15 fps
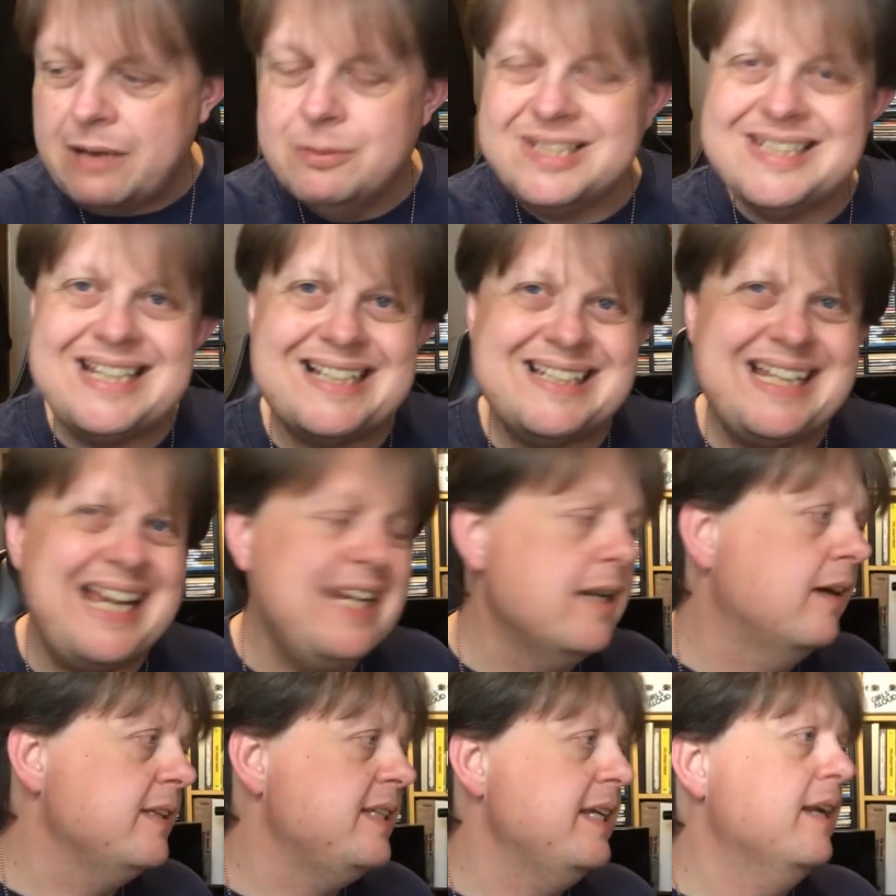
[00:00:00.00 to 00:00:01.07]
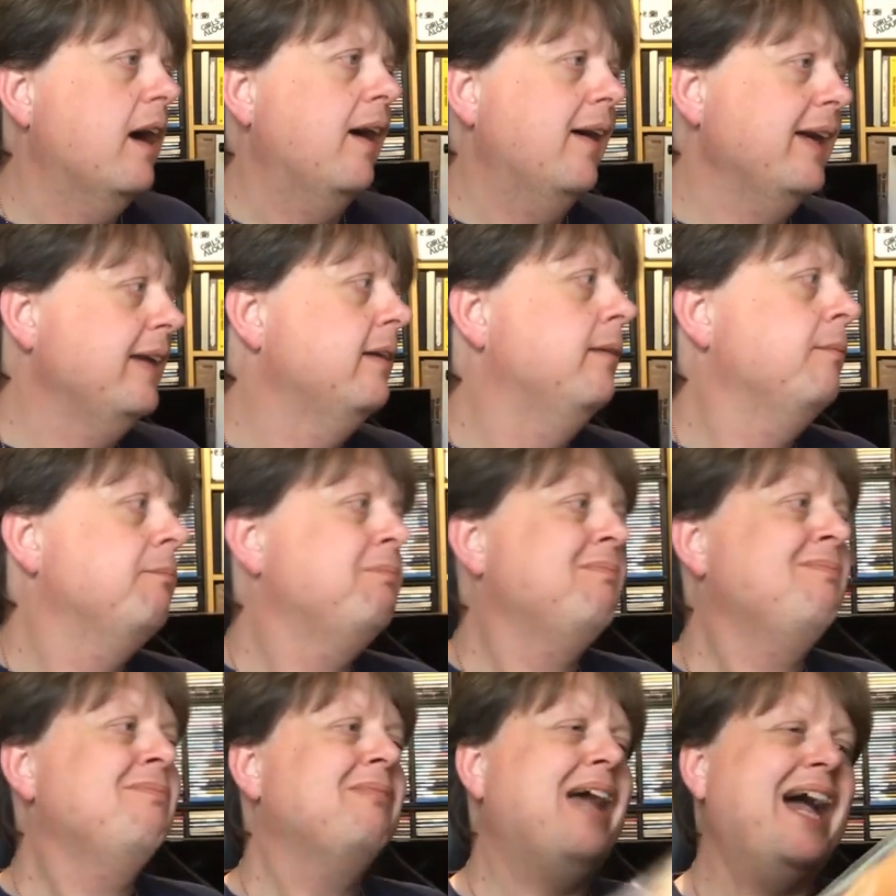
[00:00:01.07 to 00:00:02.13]
It was $16.99.
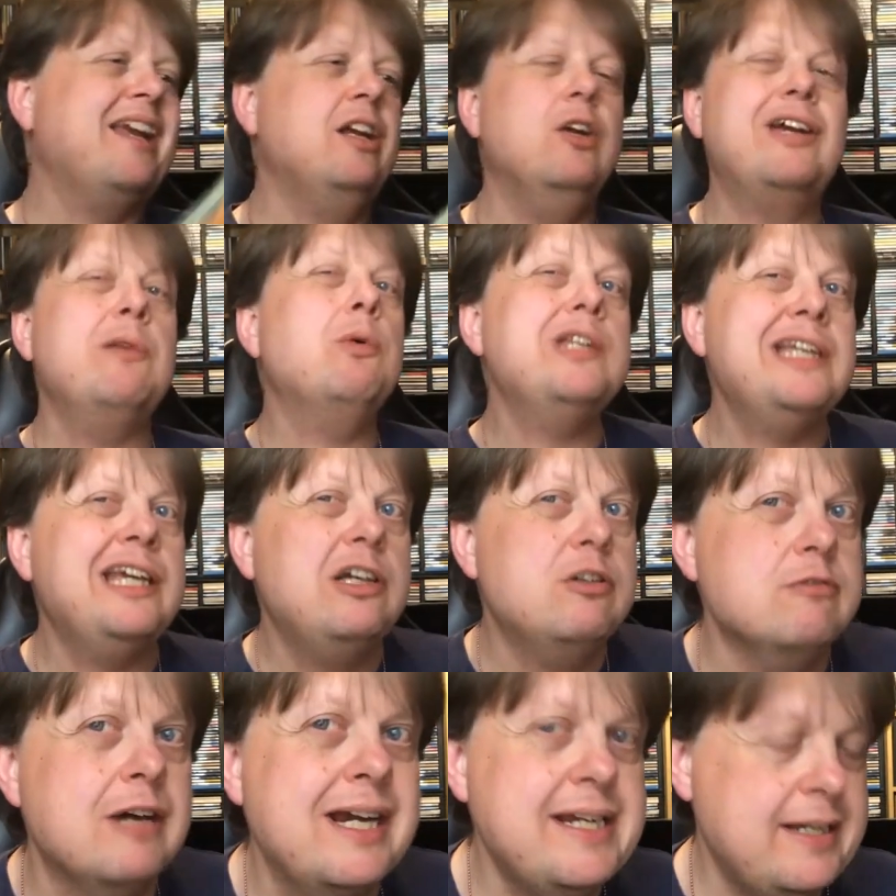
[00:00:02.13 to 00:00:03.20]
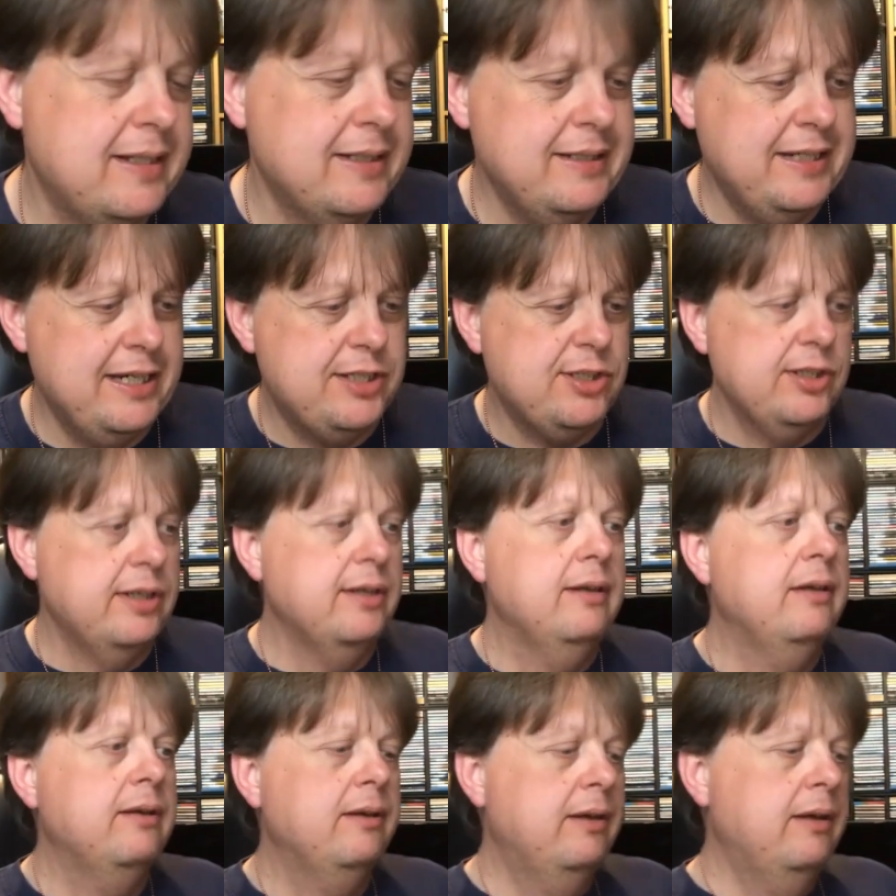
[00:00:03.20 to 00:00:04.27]
Had a look. It wasn't in great
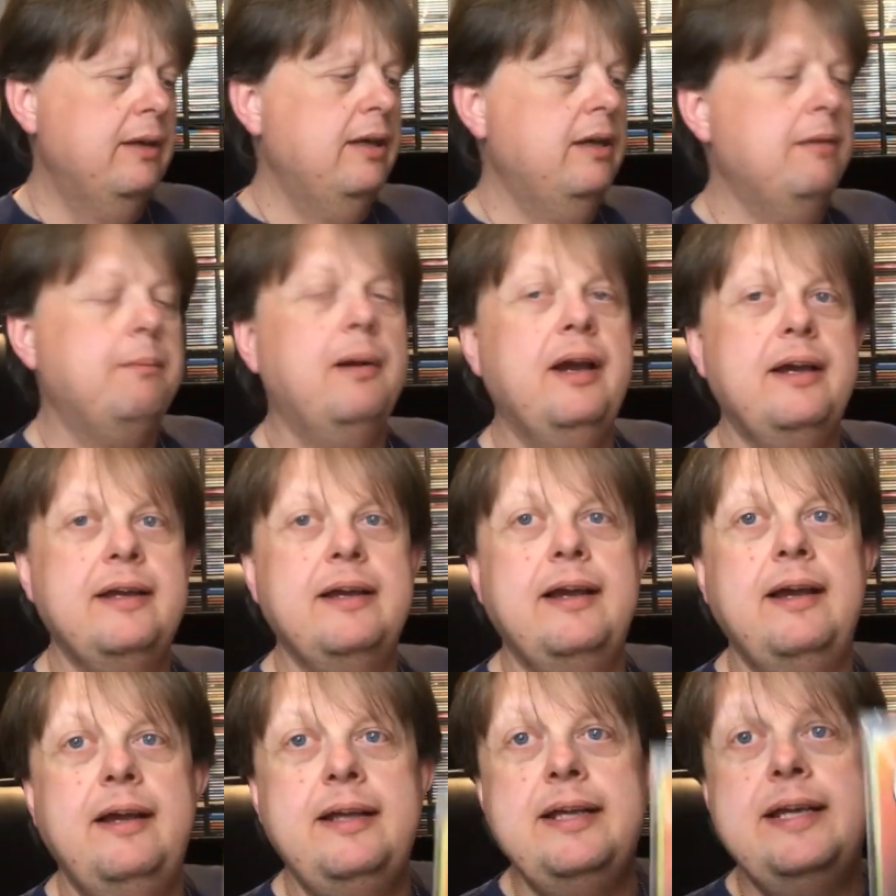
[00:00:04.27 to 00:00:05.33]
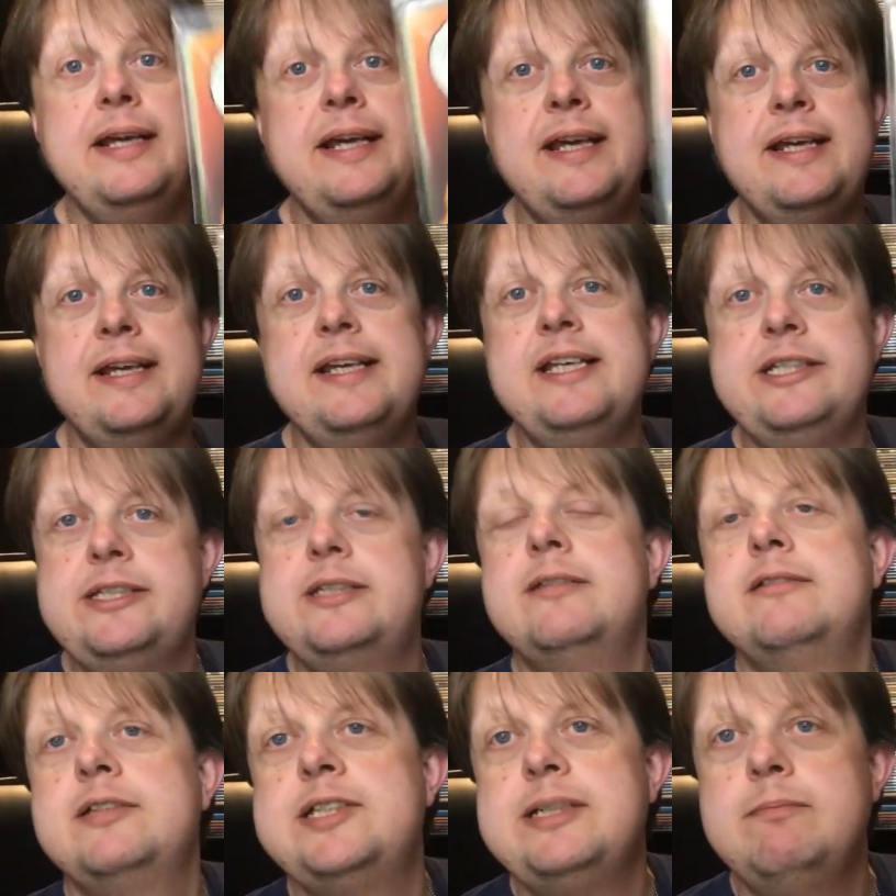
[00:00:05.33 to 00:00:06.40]
condition, but it
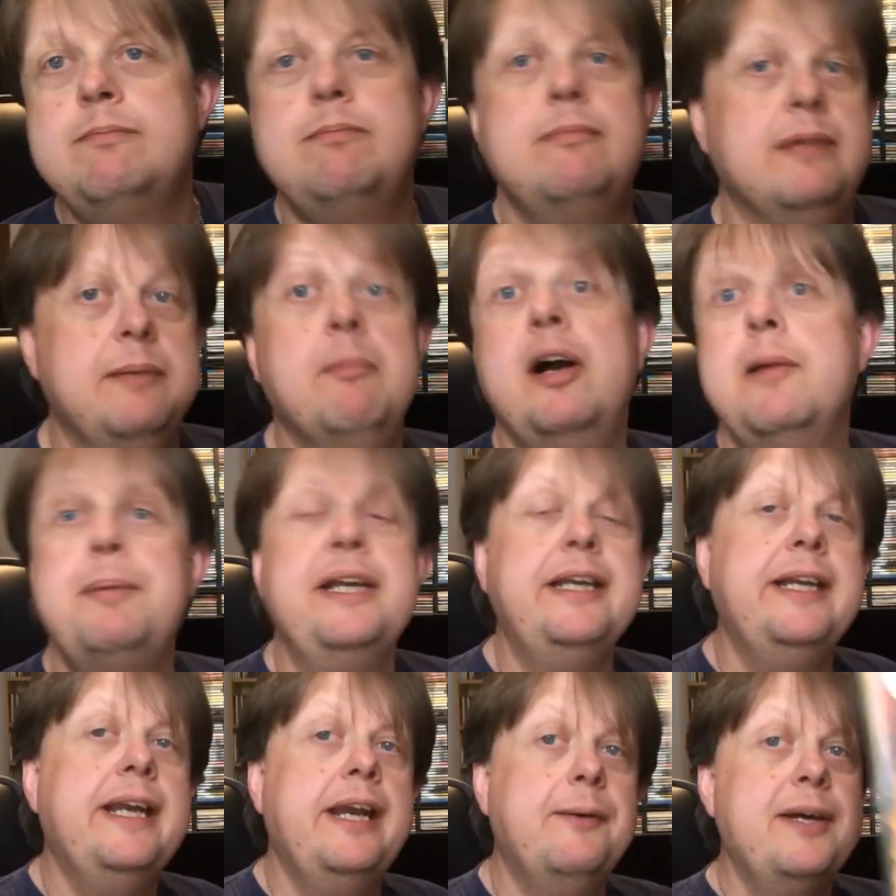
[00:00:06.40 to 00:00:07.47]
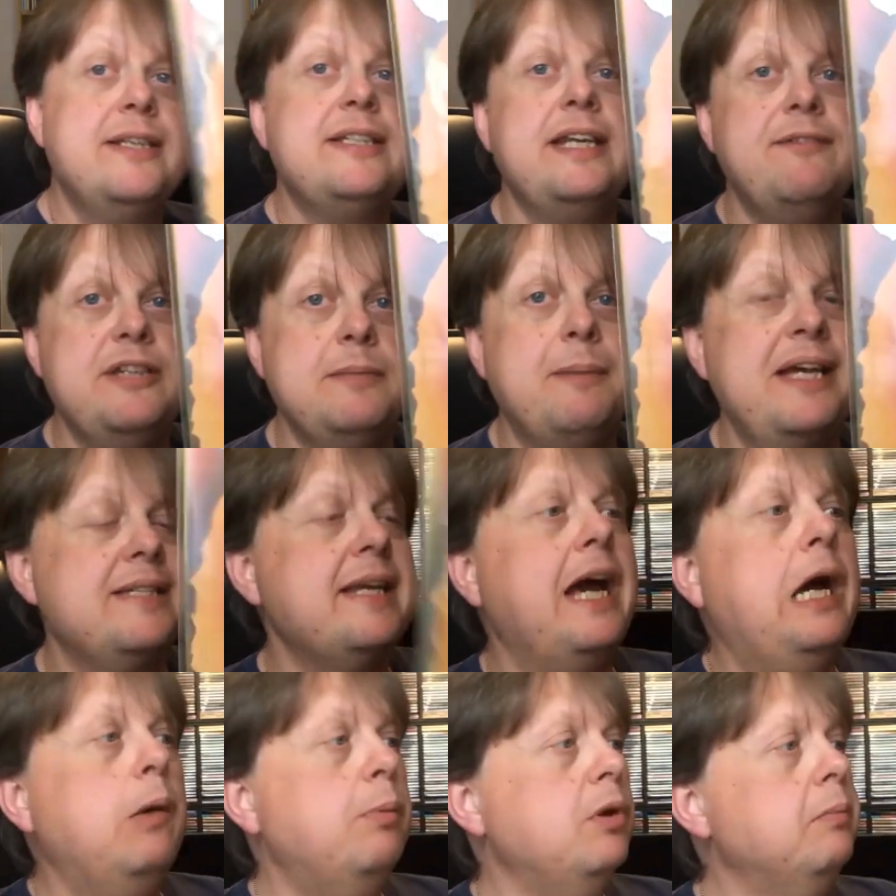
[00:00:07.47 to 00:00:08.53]
is, in my opinion anyway, Stevie's best
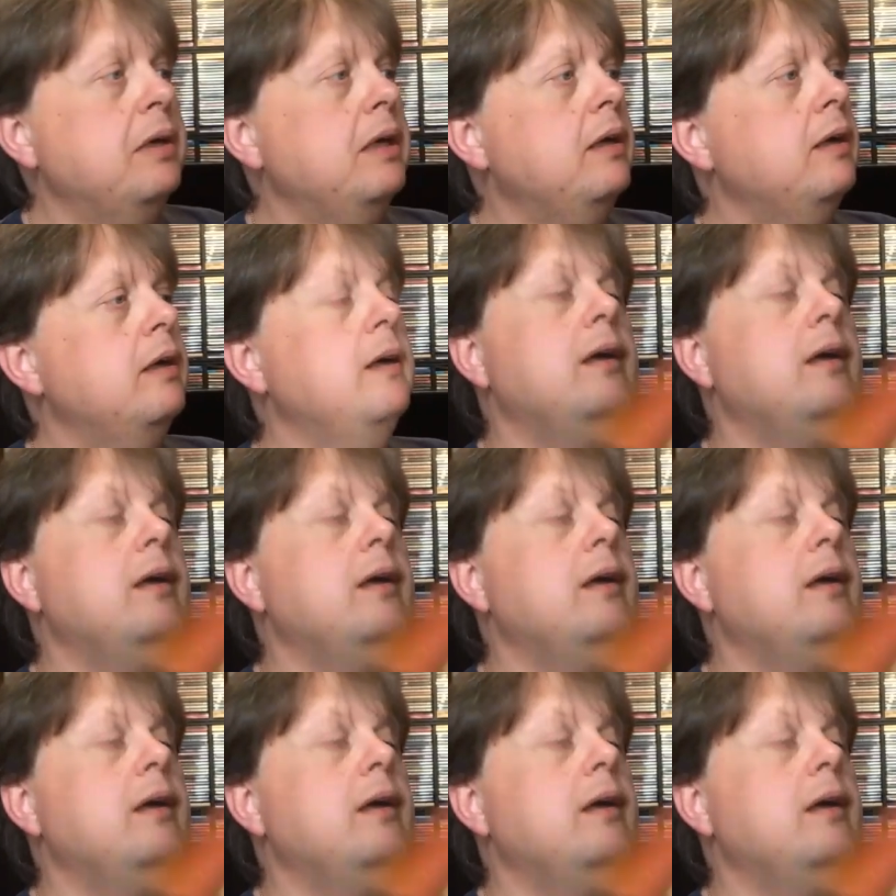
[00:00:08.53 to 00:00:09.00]
album.